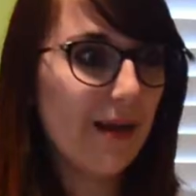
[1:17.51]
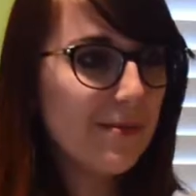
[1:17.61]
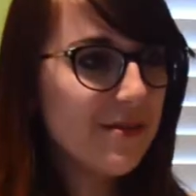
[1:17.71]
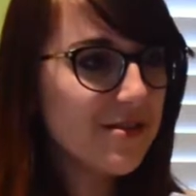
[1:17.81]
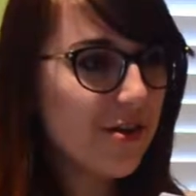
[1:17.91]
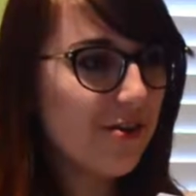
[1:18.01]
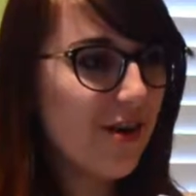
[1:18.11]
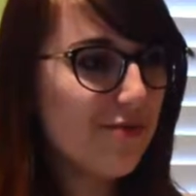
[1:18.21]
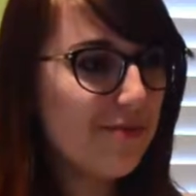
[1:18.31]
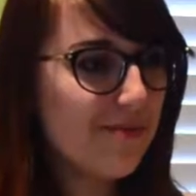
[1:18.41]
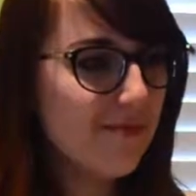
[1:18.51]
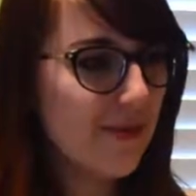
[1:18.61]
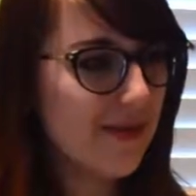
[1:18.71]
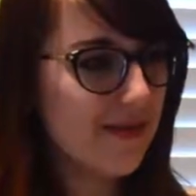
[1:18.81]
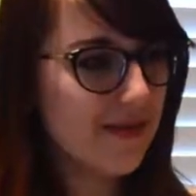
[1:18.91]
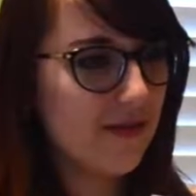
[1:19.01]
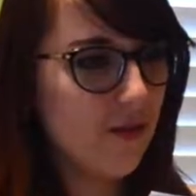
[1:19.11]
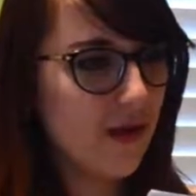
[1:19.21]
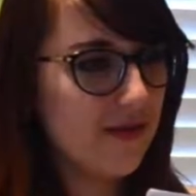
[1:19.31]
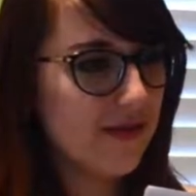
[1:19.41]
I'm going to start off with the
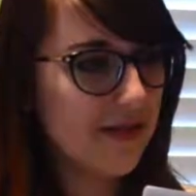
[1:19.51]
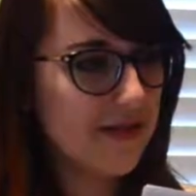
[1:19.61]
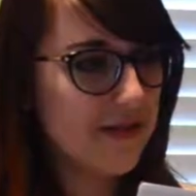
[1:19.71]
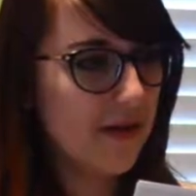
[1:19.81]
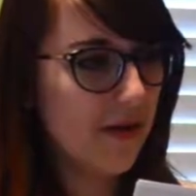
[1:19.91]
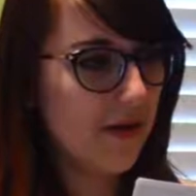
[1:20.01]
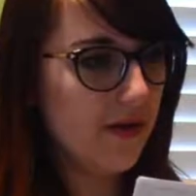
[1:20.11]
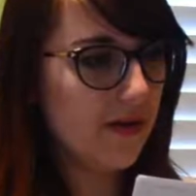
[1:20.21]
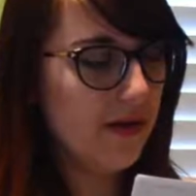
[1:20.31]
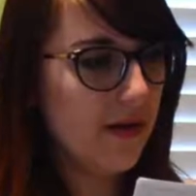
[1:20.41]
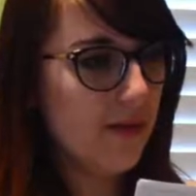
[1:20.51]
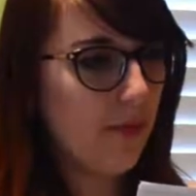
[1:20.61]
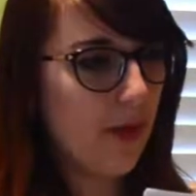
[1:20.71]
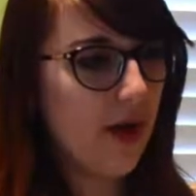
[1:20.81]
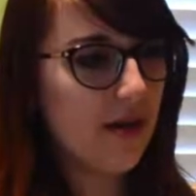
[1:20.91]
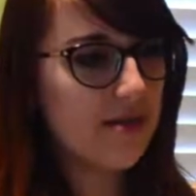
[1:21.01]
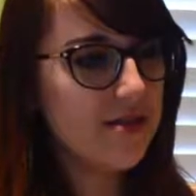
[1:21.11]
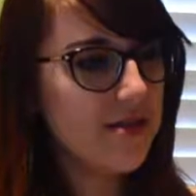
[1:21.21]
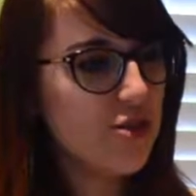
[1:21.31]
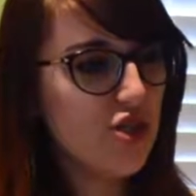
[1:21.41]
one that's called
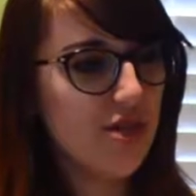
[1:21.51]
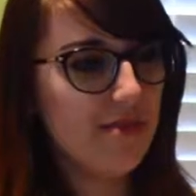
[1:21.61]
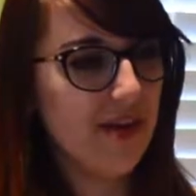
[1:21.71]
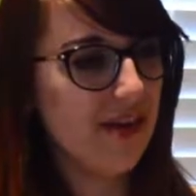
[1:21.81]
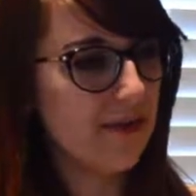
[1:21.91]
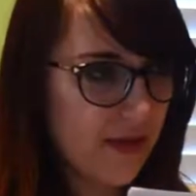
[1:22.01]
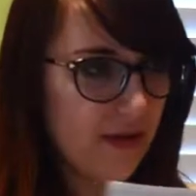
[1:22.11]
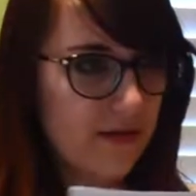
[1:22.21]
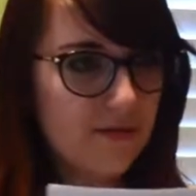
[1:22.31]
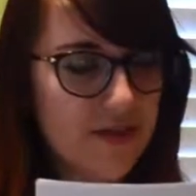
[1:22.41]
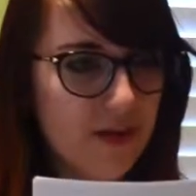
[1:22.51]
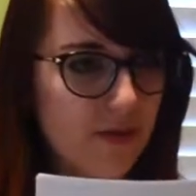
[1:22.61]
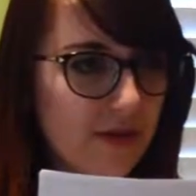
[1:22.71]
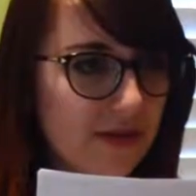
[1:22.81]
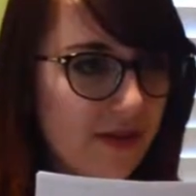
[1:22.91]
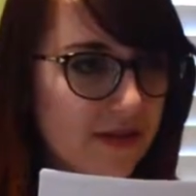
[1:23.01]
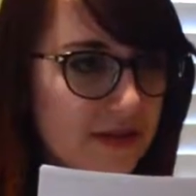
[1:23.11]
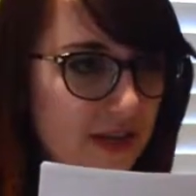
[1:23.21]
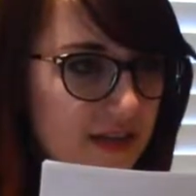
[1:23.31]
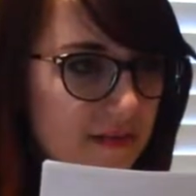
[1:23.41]
Bronze Shipping. The summary thing
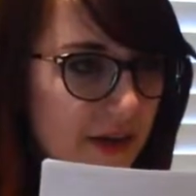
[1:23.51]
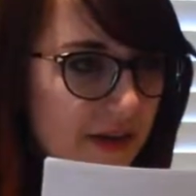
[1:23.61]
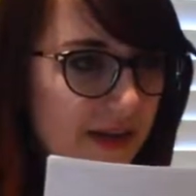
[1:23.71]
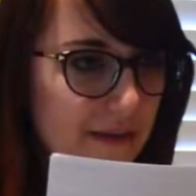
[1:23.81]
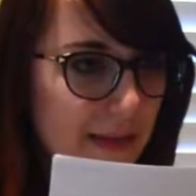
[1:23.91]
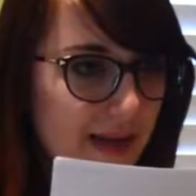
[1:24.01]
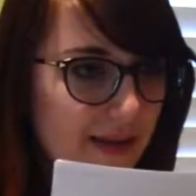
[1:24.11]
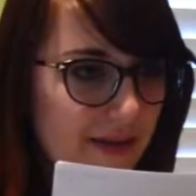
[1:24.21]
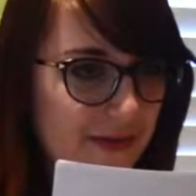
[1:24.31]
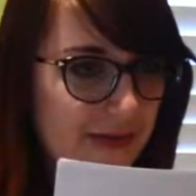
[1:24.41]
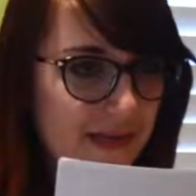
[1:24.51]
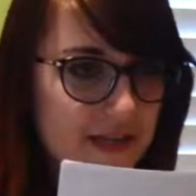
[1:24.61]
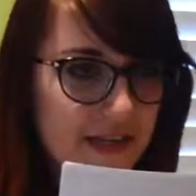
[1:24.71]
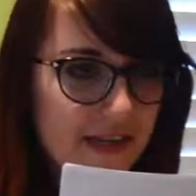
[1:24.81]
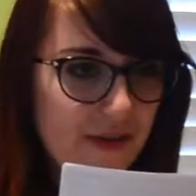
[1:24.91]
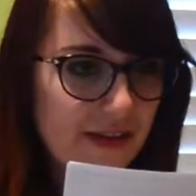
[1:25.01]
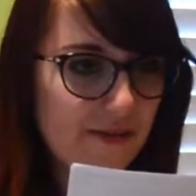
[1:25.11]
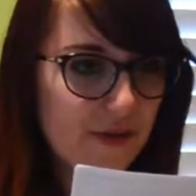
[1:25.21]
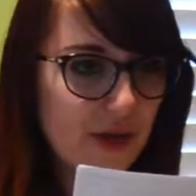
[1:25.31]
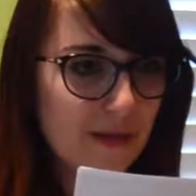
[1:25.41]
says, Merrick and Malik are in the city looking
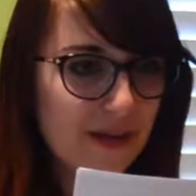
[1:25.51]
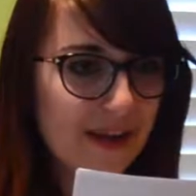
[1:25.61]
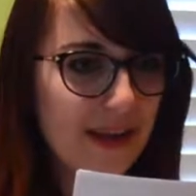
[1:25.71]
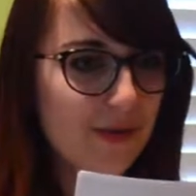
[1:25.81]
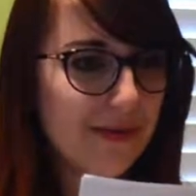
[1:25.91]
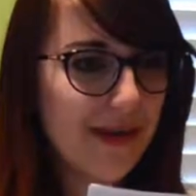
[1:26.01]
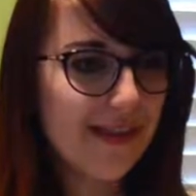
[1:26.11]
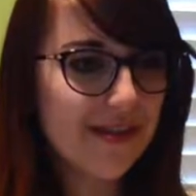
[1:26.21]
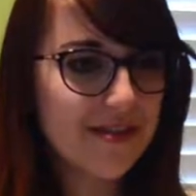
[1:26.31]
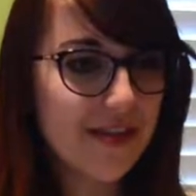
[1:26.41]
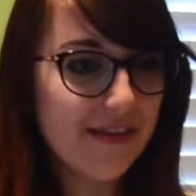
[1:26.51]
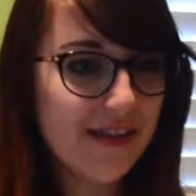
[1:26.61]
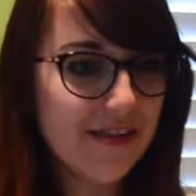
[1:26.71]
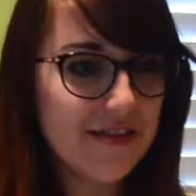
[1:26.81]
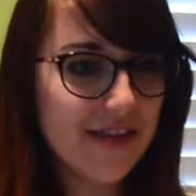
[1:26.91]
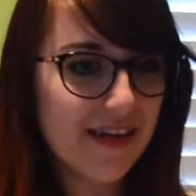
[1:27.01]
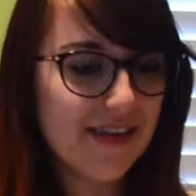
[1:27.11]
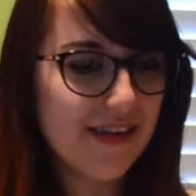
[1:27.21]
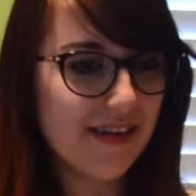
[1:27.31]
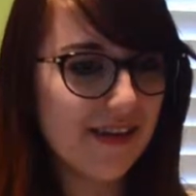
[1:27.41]
for trouble again when Malik suddenly gets an
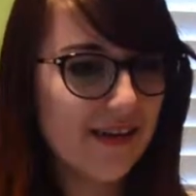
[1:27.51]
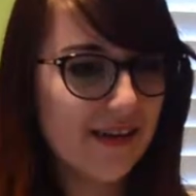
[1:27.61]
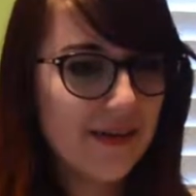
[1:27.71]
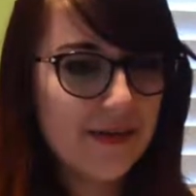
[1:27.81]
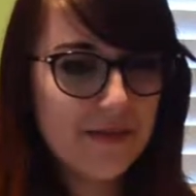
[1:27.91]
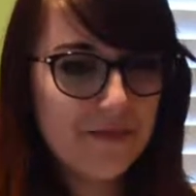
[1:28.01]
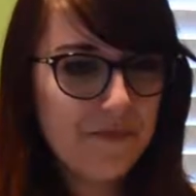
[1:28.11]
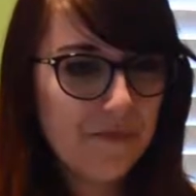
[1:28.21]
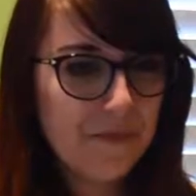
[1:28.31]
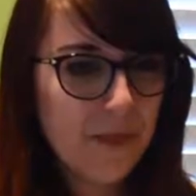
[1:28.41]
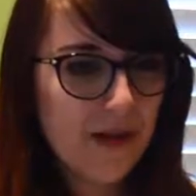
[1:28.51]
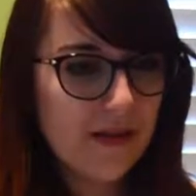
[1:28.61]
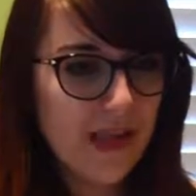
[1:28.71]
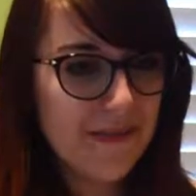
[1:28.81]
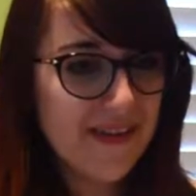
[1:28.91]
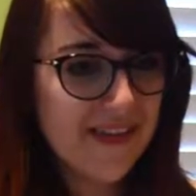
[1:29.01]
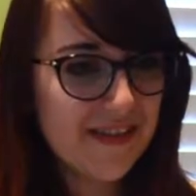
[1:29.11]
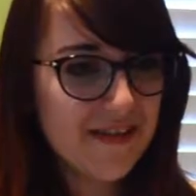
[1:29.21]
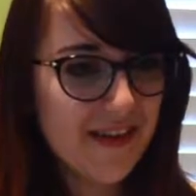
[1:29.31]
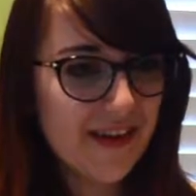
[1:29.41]
idea. Lemon
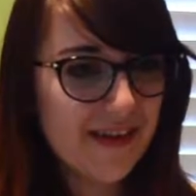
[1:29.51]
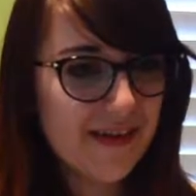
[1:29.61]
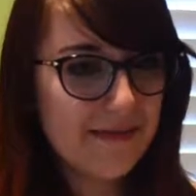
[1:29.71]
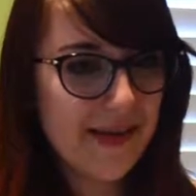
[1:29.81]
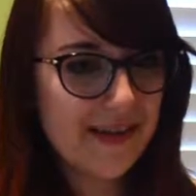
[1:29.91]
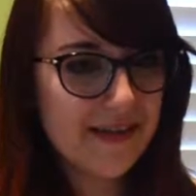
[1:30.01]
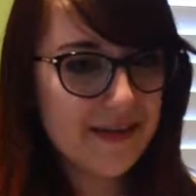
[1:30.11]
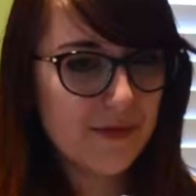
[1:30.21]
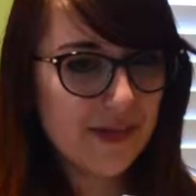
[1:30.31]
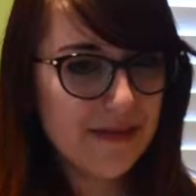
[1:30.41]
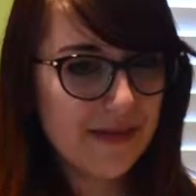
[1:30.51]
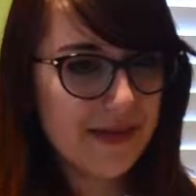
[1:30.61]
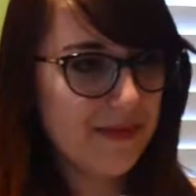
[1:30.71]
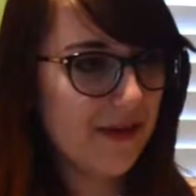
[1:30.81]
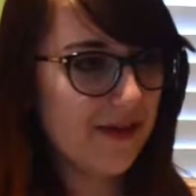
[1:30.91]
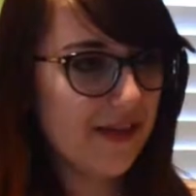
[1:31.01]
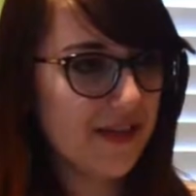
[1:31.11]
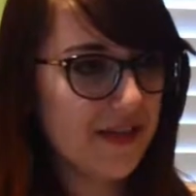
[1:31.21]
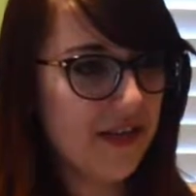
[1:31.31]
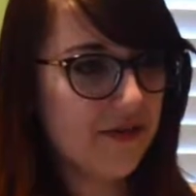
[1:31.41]
inside, bad at summaries, but it's better than
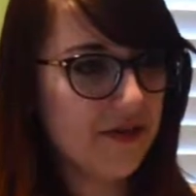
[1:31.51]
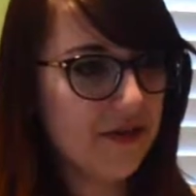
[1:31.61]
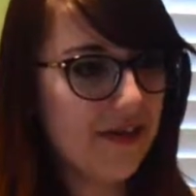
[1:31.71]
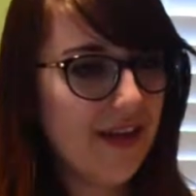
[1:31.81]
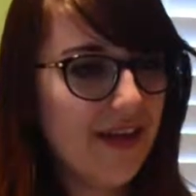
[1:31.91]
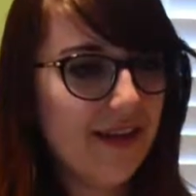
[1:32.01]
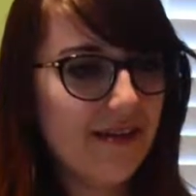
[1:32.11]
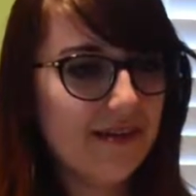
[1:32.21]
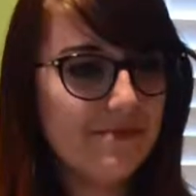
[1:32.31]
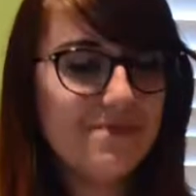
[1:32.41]
it sounds. Okay.